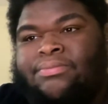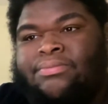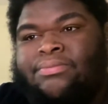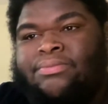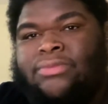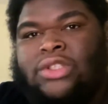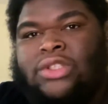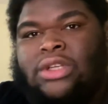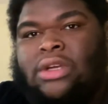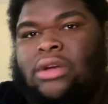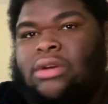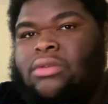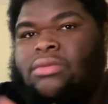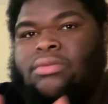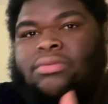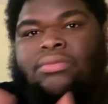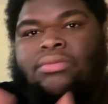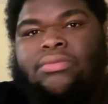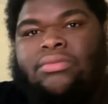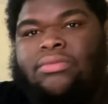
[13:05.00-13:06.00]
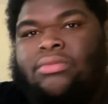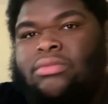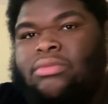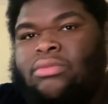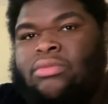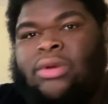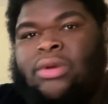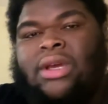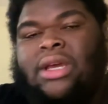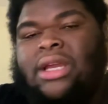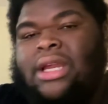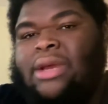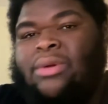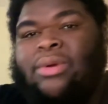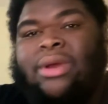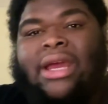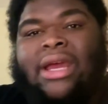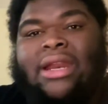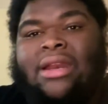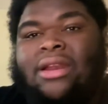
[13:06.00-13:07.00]
So we
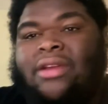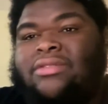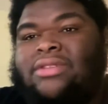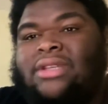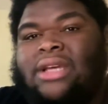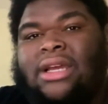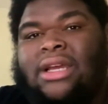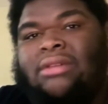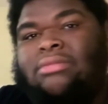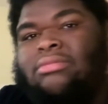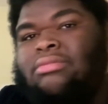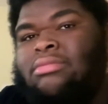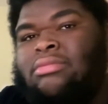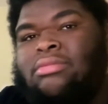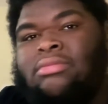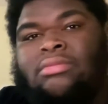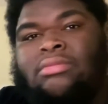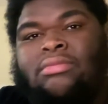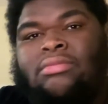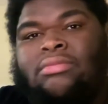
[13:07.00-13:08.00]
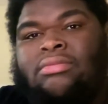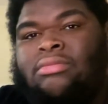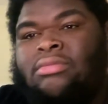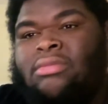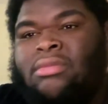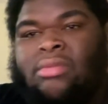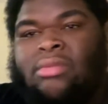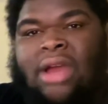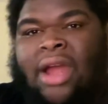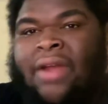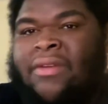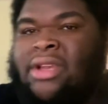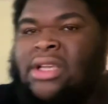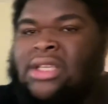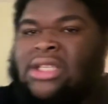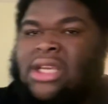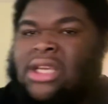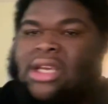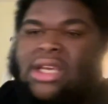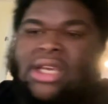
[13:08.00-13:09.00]
had enough time.
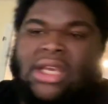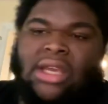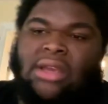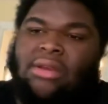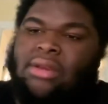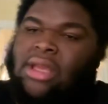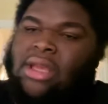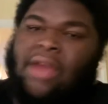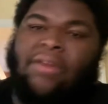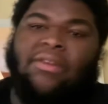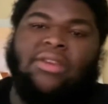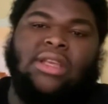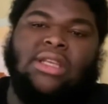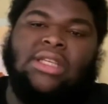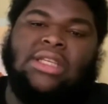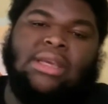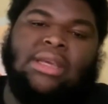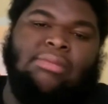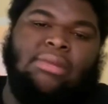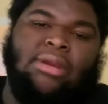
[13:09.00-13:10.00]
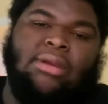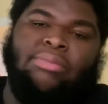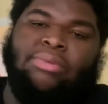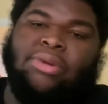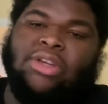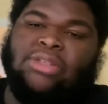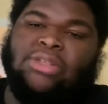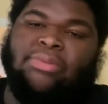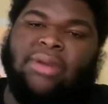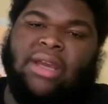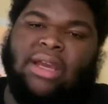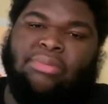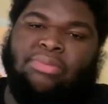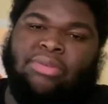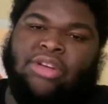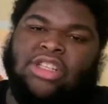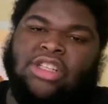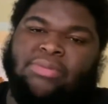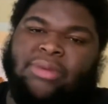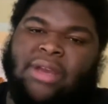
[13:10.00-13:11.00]
Everything's keep getting pushed back,
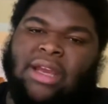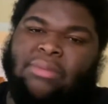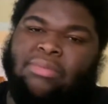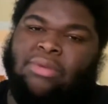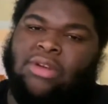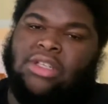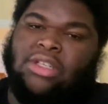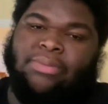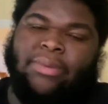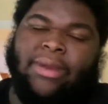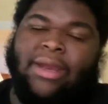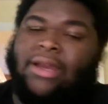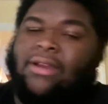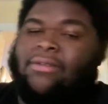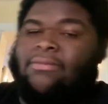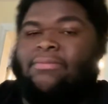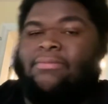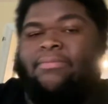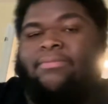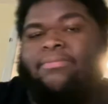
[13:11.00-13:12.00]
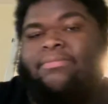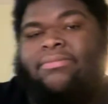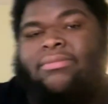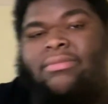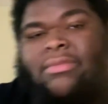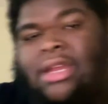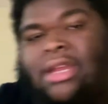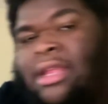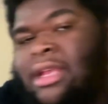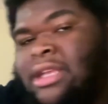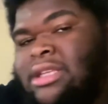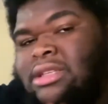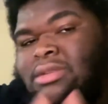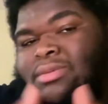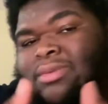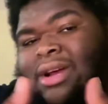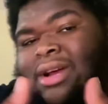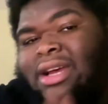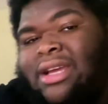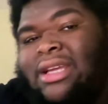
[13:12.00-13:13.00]
and this is
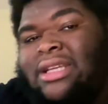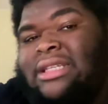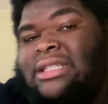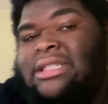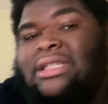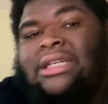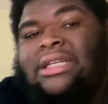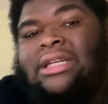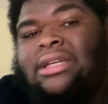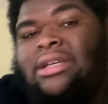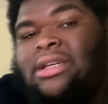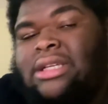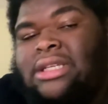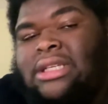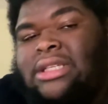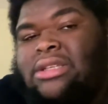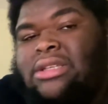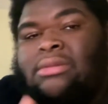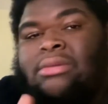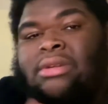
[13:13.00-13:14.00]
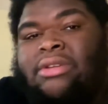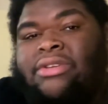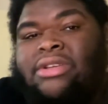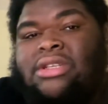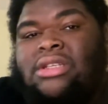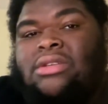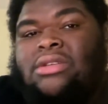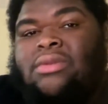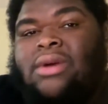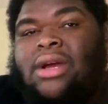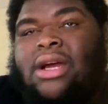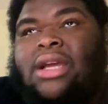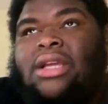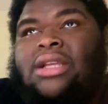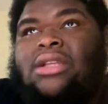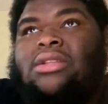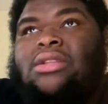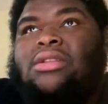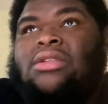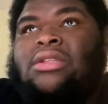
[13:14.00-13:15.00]
why. There's so many reasons why
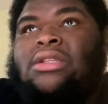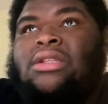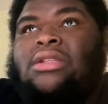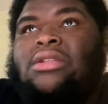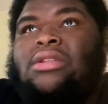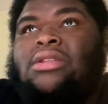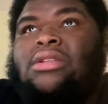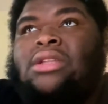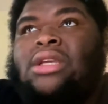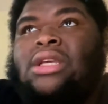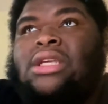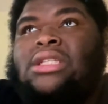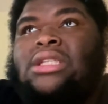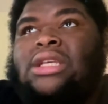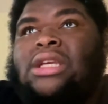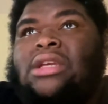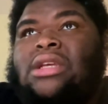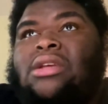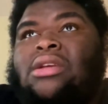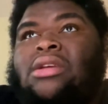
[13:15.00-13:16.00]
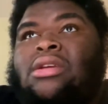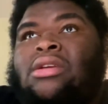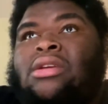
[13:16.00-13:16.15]
DC